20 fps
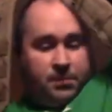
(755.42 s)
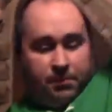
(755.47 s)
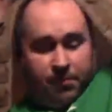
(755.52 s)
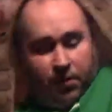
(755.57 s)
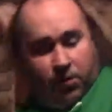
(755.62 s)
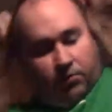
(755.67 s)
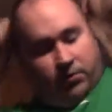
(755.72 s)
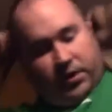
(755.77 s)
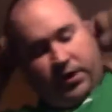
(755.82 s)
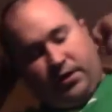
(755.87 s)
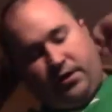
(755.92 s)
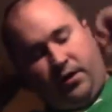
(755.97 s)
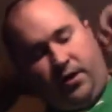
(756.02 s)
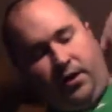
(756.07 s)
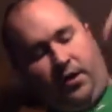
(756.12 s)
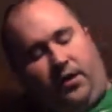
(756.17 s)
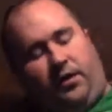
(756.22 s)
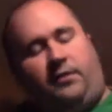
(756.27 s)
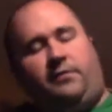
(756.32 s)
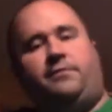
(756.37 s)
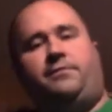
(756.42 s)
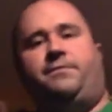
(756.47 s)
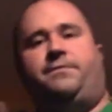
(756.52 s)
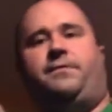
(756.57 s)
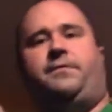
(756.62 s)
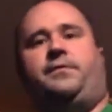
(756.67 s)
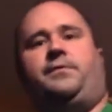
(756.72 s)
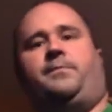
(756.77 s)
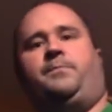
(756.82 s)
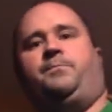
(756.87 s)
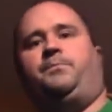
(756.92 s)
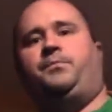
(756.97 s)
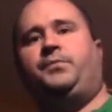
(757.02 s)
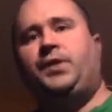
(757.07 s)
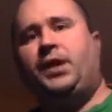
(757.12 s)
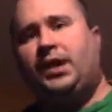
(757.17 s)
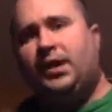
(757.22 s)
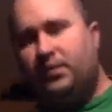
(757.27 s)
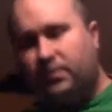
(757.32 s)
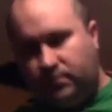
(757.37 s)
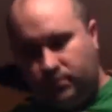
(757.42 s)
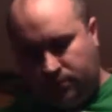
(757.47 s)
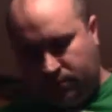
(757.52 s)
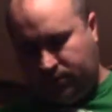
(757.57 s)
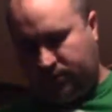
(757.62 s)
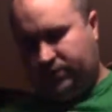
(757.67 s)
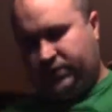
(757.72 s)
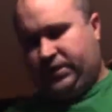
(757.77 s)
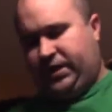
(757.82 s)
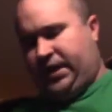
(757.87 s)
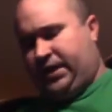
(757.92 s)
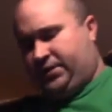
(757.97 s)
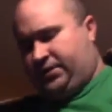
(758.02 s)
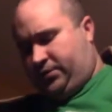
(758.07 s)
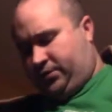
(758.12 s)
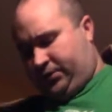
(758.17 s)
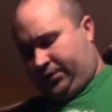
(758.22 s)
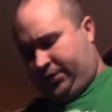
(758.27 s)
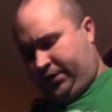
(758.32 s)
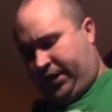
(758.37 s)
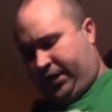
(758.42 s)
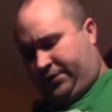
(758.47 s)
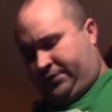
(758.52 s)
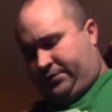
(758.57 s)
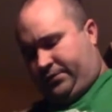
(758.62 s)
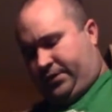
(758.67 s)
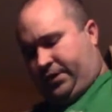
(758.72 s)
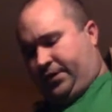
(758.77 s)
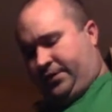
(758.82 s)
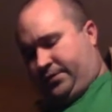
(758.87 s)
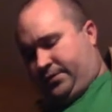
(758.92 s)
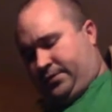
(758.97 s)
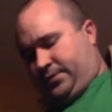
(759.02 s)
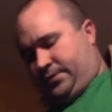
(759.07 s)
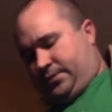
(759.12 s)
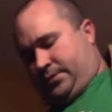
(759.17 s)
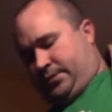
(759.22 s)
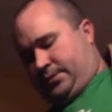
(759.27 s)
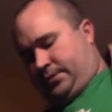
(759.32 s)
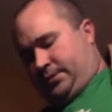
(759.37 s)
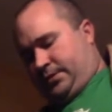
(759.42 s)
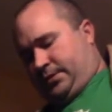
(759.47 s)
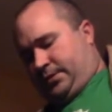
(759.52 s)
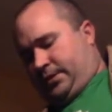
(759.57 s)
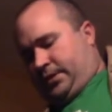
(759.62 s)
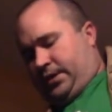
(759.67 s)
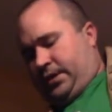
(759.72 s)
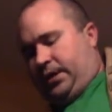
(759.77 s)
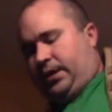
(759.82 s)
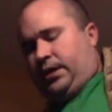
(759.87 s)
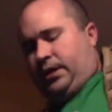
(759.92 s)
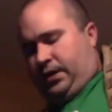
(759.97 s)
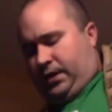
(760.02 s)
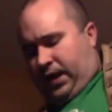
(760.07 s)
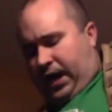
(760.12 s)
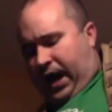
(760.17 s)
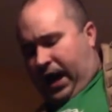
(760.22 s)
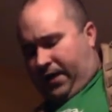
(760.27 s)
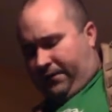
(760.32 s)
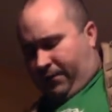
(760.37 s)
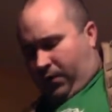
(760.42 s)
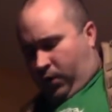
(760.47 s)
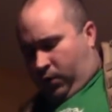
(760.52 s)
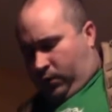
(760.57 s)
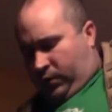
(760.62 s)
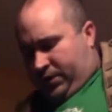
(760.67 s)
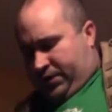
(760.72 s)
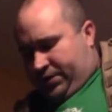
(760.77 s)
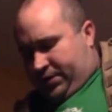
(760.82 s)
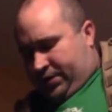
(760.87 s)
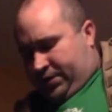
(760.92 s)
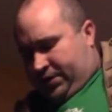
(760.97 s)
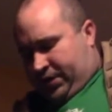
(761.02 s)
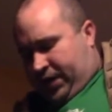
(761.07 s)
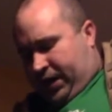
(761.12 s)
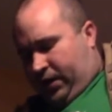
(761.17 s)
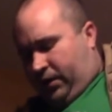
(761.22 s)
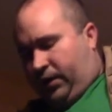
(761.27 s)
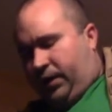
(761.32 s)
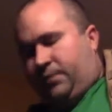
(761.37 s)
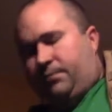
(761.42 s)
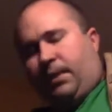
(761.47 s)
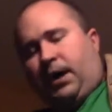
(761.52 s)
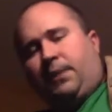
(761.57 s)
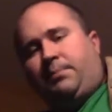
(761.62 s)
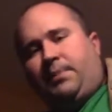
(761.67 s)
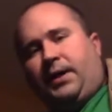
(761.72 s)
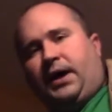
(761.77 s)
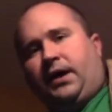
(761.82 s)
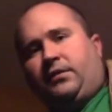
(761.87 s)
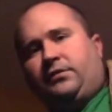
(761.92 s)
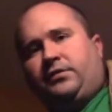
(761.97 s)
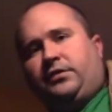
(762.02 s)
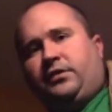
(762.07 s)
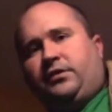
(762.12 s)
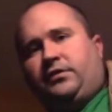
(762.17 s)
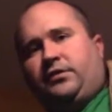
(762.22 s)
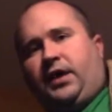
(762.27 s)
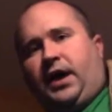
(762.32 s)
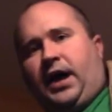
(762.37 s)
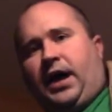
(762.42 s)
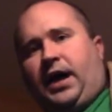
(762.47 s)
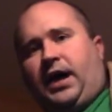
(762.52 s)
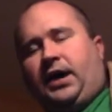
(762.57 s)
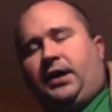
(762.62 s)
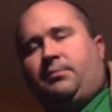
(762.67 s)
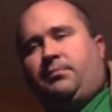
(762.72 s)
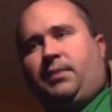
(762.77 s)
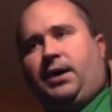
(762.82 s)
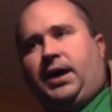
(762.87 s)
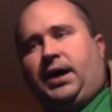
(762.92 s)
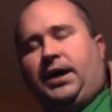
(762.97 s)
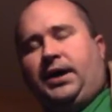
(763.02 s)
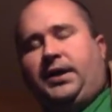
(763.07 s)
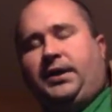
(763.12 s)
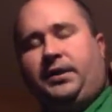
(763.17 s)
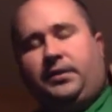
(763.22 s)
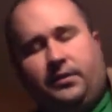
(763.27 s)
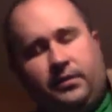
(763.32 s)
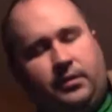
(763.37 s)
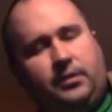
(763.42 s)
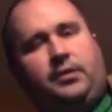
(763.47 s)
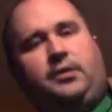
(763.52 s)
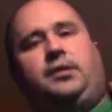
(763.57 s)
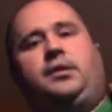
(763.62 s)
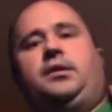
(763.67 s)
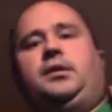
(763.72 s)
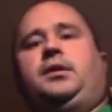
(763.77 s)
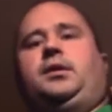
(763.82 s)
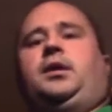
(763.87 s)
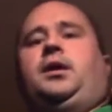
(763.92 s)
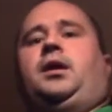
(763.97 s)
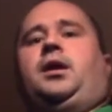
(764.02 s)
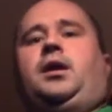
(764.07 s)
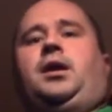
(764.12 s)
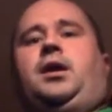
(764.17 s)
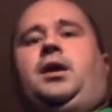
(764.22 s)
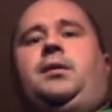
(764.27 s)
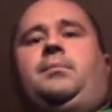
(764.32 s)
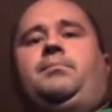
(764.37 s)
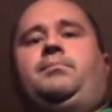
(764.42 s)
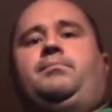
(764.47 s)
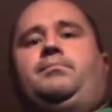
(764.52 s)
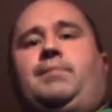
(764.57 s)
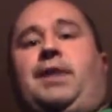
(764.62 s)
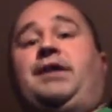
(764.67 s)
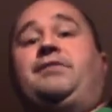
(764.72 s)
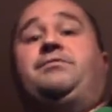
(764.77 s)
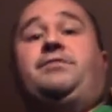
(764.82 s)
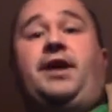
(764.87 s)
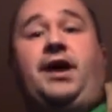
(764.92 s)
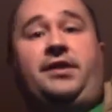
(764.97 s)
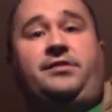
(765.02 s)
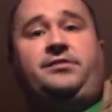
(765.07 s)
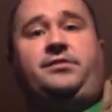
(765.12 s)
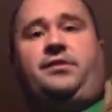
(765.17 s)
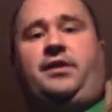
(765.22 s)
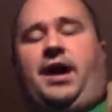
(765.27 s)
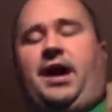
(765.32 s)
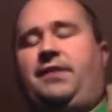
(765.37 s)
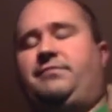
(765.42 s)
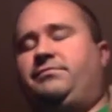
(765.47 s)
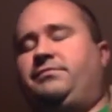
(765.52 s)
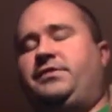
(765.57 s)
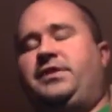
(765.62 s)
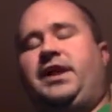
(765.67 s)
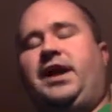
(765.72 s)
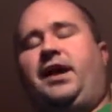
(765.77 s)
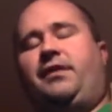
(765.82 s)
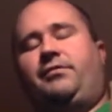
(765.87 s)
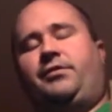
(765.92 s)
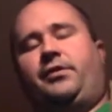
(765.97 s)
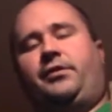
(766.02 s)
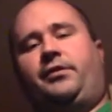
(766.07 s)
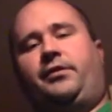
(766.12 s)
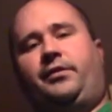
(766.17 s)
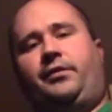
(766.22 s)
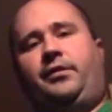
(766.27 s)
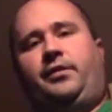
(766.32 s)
proponent of tactical chest rigs. Okay, I've always just carried my pouches on my my vest. I've never